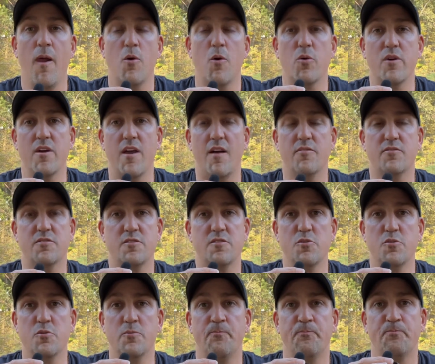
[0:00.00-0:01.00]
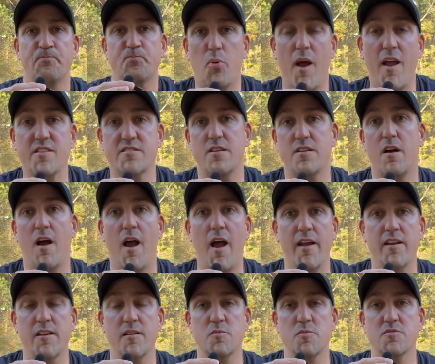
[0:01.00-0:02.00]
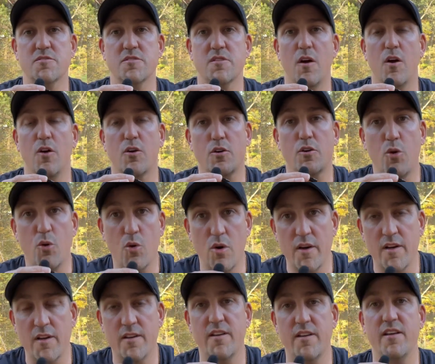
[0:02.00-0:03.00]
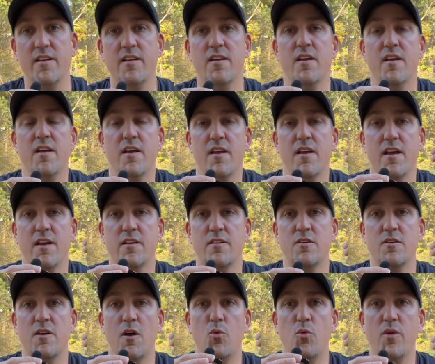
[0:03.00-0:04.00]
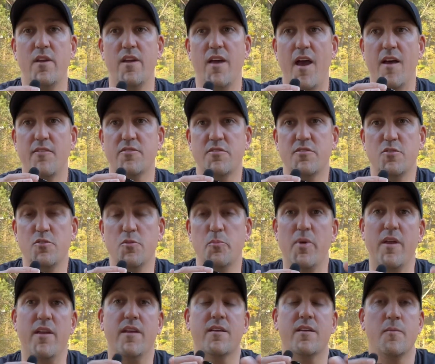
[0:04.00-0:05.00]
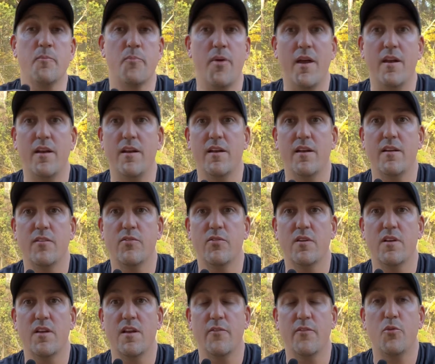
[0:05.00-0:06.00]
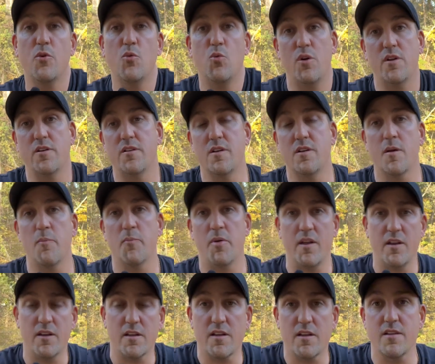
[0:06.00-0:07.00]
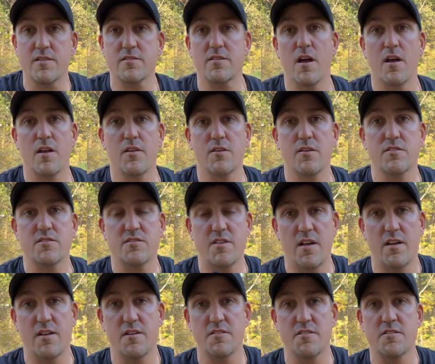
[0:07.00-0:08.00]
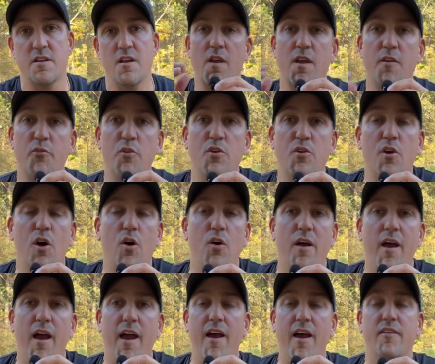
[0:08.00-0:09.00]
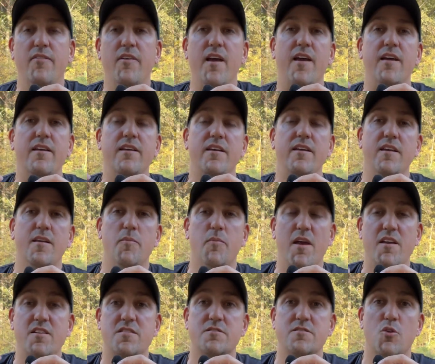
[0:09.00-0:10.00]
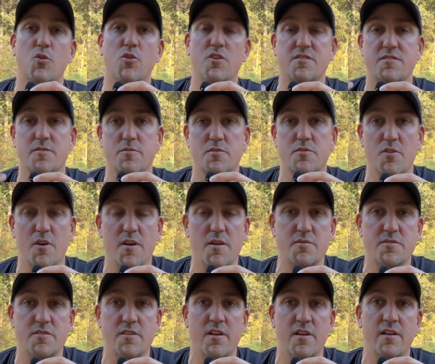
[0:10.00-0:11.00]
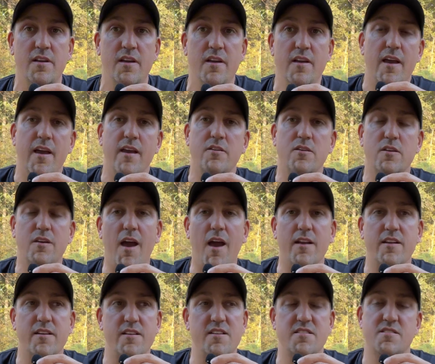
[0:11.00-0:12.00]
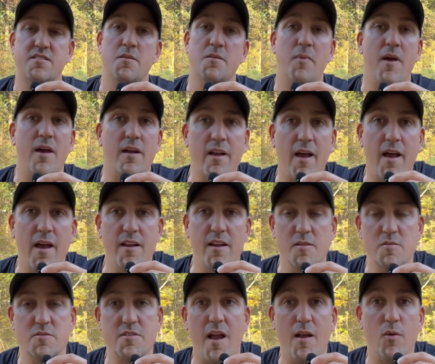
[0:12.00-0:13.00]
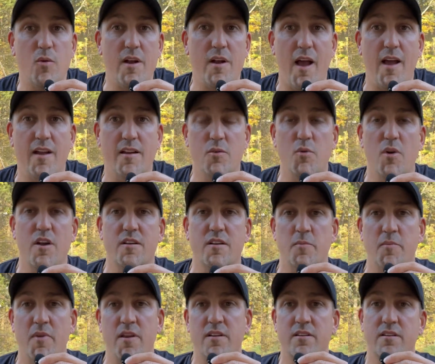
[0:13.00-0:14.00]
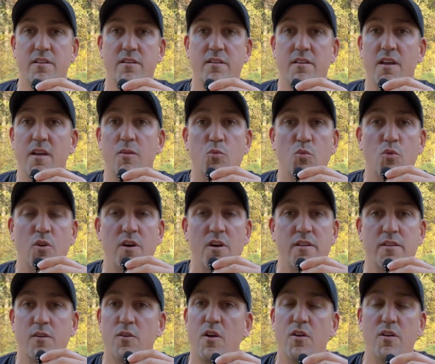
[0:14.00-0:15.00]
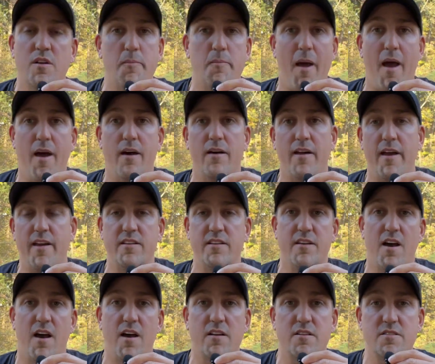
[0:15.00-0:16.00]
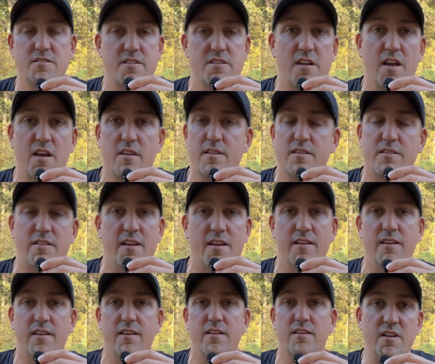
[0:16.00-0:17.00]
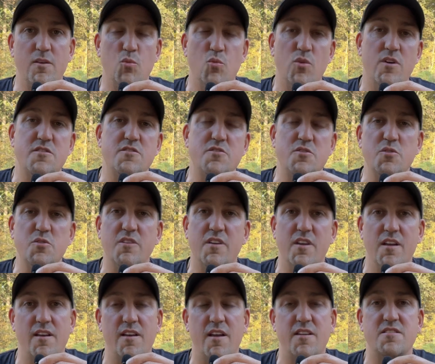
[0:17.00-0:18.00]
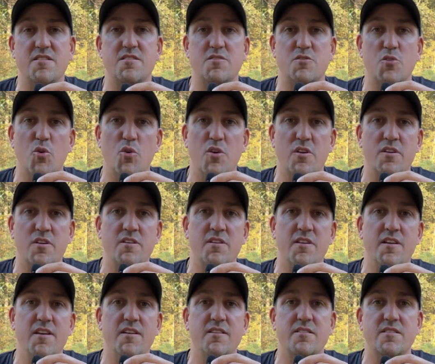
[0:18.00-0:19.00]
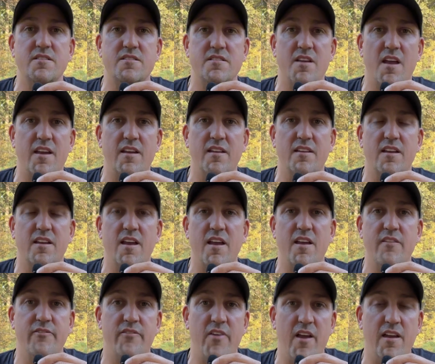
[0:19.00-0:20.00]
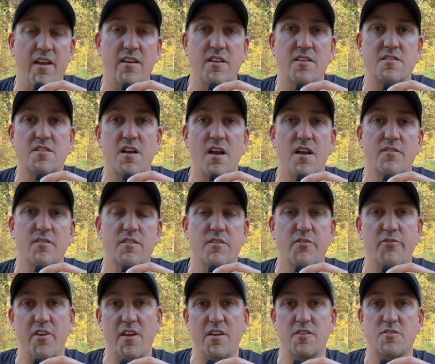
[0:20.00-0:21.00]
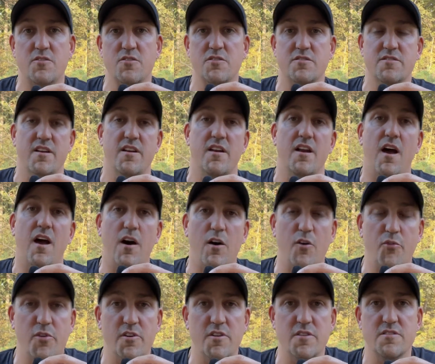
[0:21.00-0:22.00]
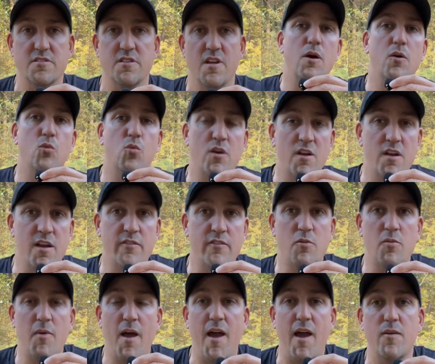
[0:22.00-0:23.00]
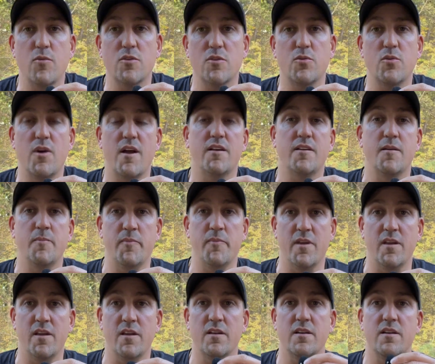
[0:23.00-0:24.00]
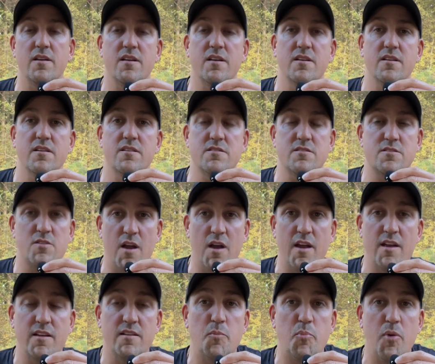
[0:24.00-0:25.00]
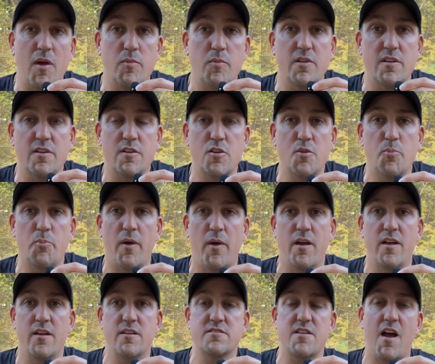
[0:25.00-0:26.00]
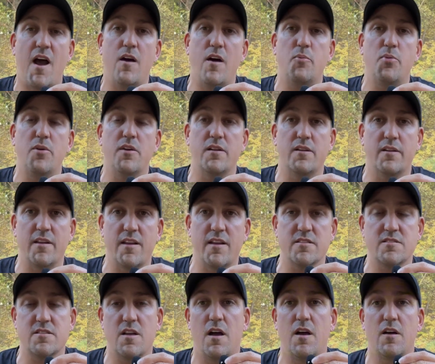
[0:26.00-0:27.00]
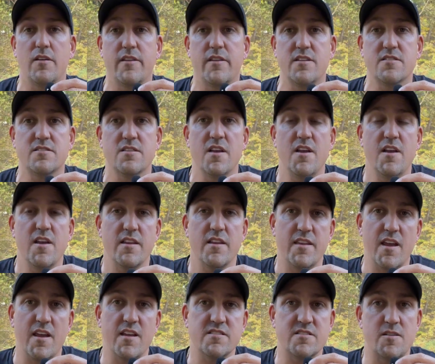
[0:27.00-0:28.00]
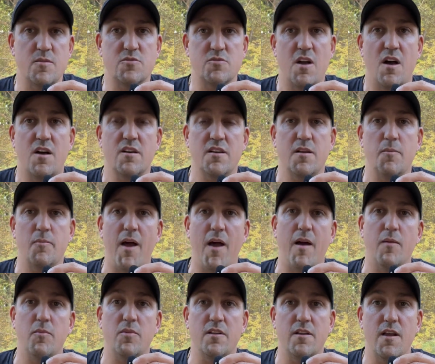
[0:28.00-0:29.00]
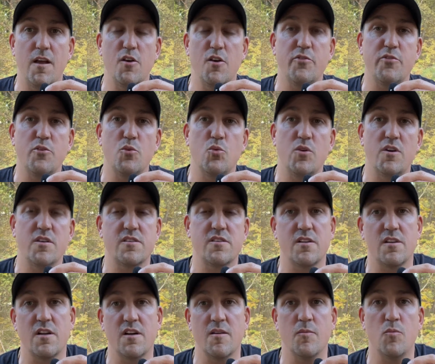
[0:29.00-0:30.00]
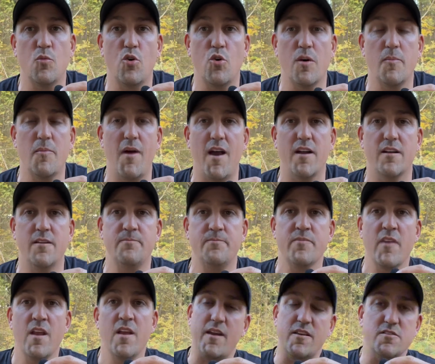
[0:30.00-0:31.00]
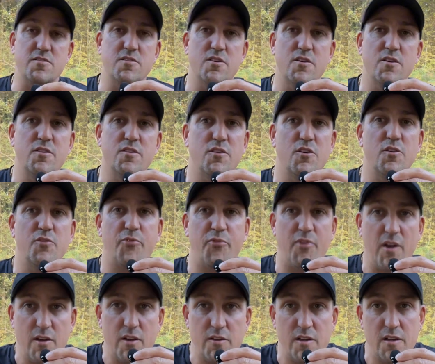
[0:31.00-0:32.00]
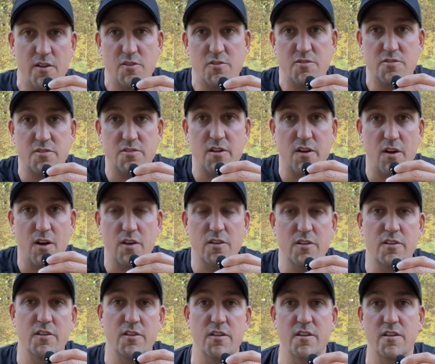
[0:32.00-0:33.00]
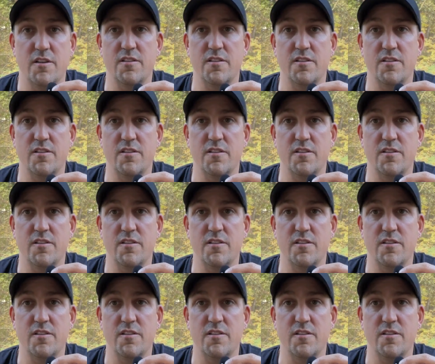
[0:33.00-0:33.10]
We have to price our items accordingly. And we have to be competitive if we want to compete against other sellers. If you don't have a eBay store subscription and you got a decent amount of items, I would highly recommend getting one. They're only about $8. The other thing is, once you get a store, you need to take advantage of the features that it offers. One of them I recommend is trying the public coupons. I'll put links to all these things that I'm talking about below if you want to learn more about them. Make sure your photos are good.